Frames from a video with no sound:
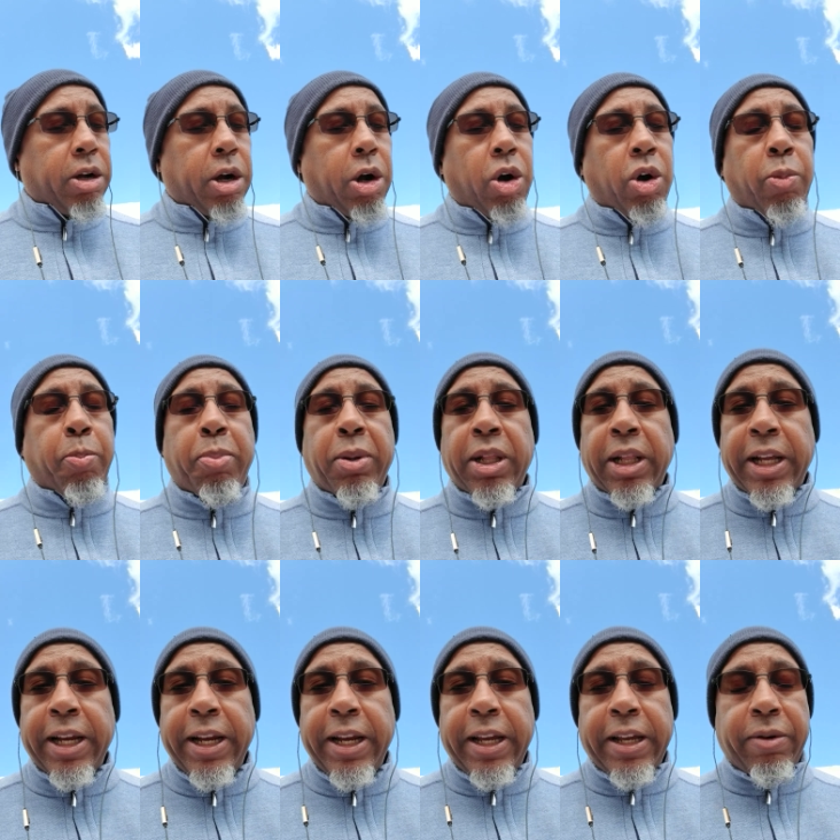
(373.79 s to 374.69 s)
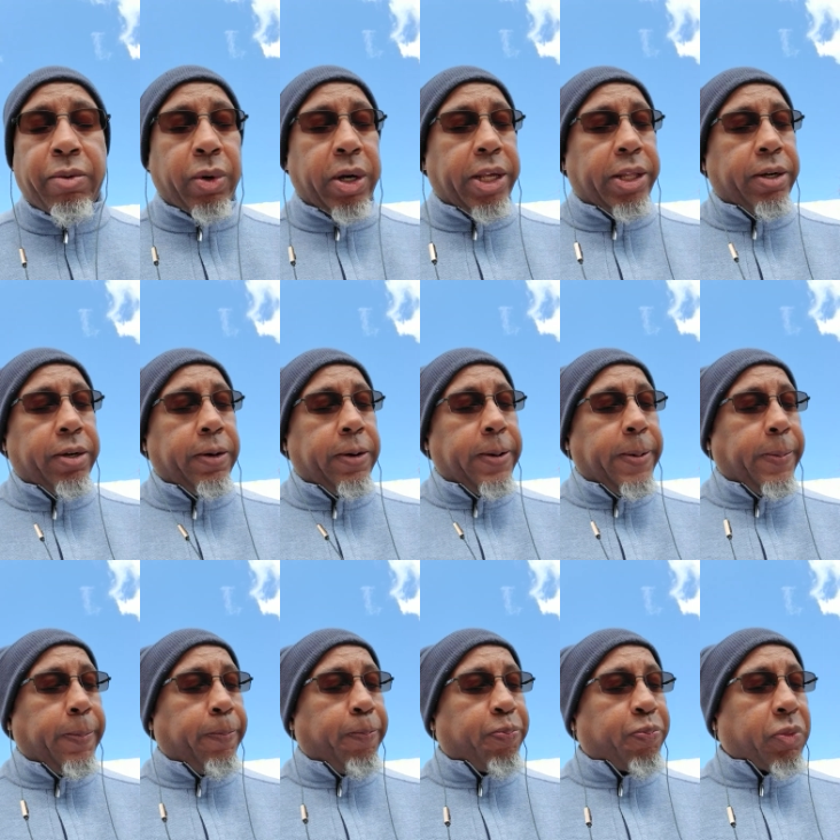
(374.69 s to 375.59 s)
or plan rather,
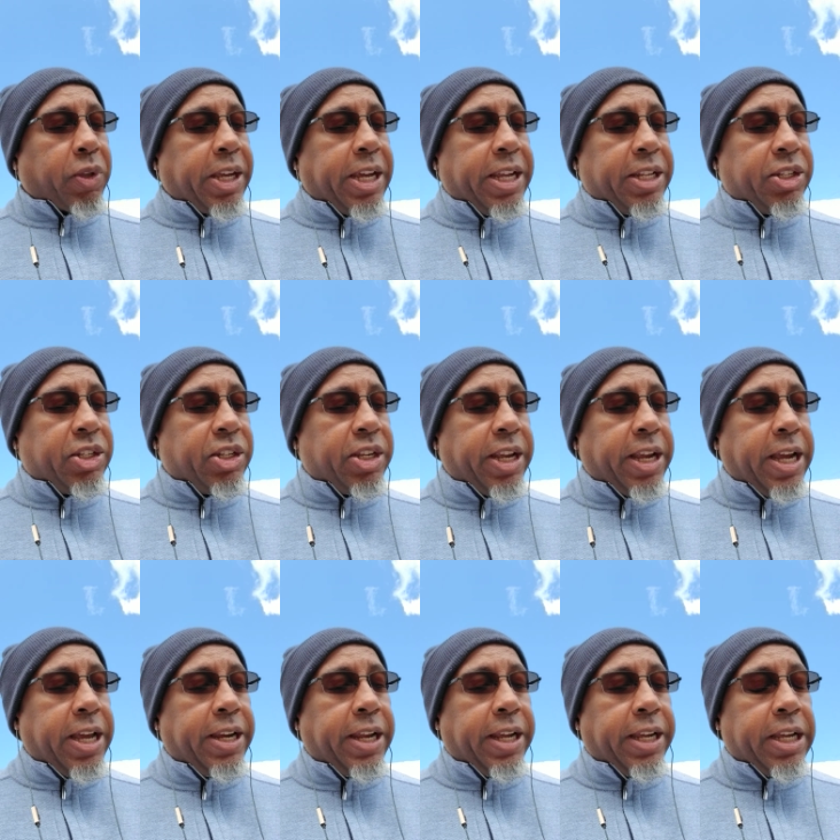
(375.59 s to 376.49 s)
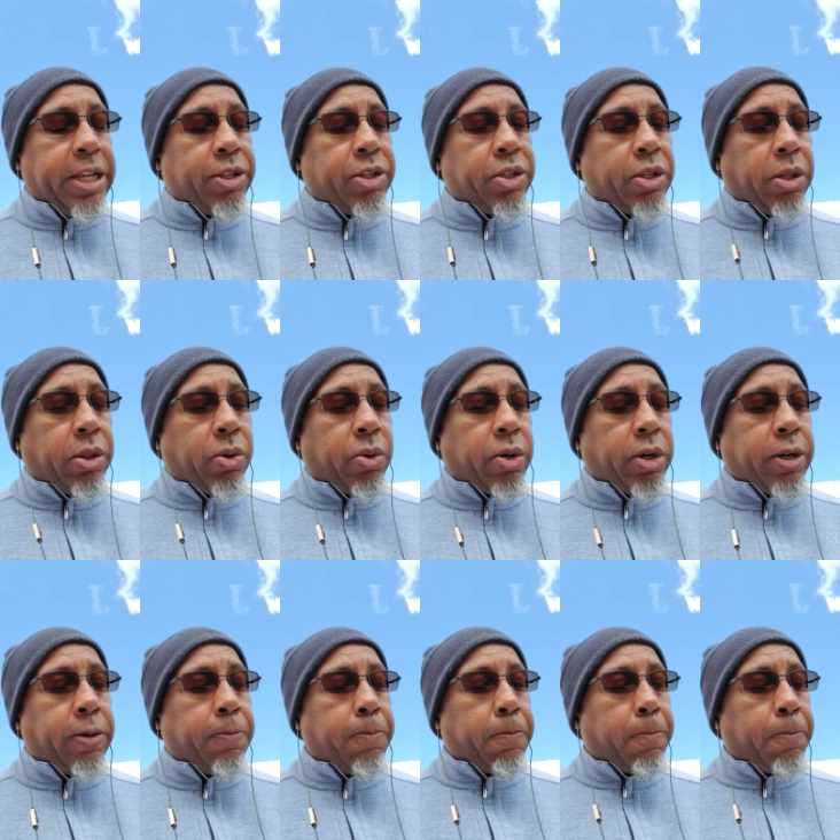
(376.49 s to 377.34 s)
can stand against the Lord.